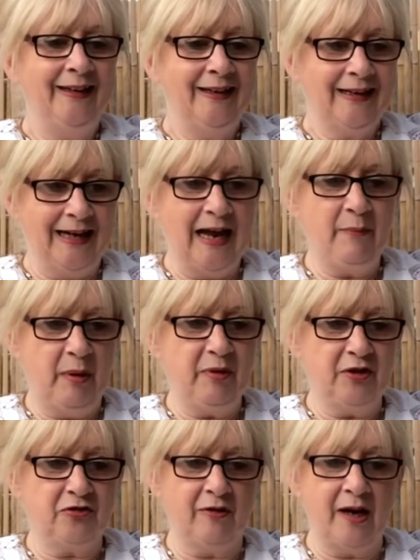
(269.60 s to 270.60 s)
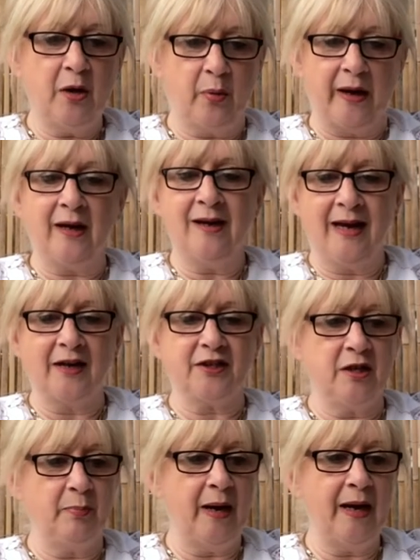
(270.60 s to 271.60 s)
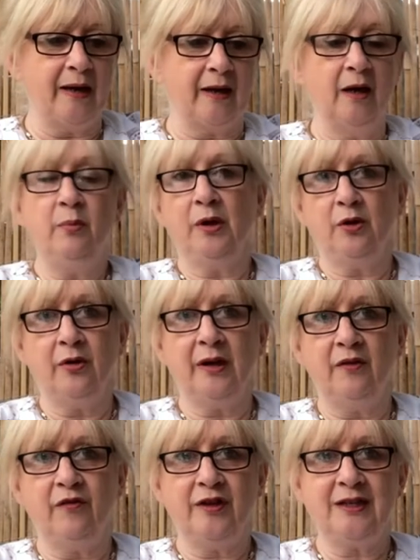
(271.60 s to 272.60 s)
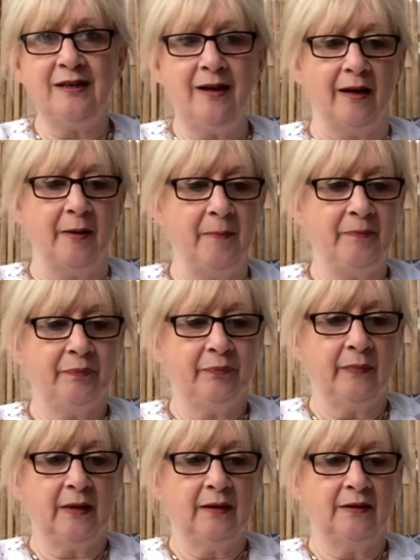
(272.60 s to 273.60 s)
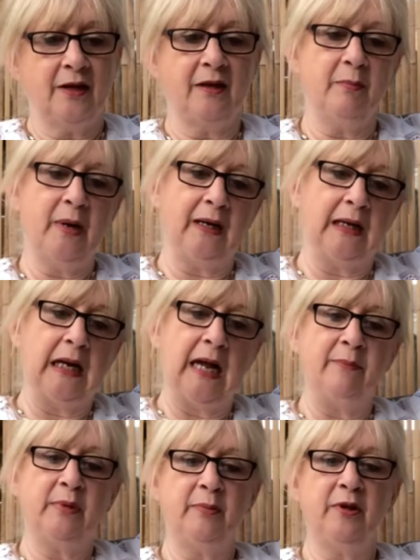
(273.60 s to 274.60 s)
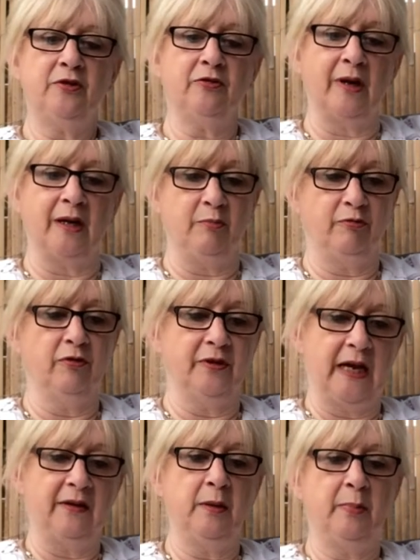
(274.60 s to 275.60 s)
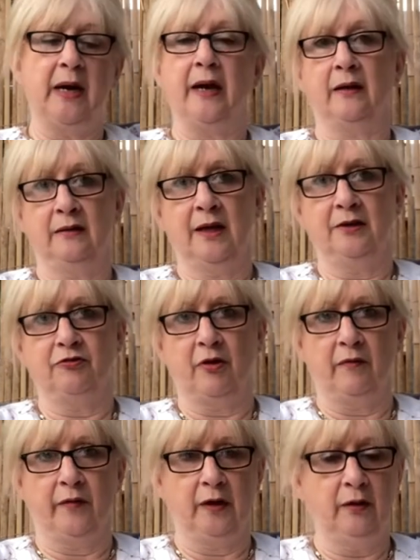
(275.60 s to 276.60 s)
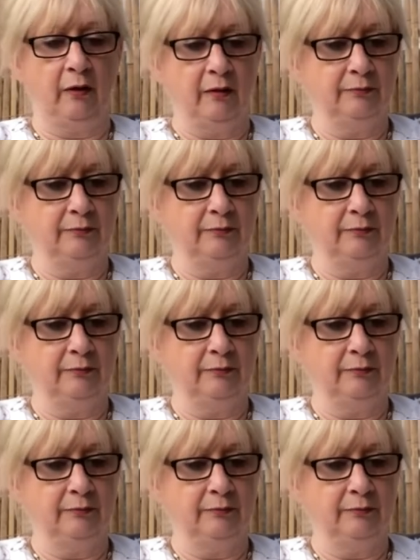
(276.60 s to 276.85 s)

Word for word: Climb up the tree quick and catch the pike and we'll cook it for dinner. So the man climbed up the tree and he brought down the pike and they drove along.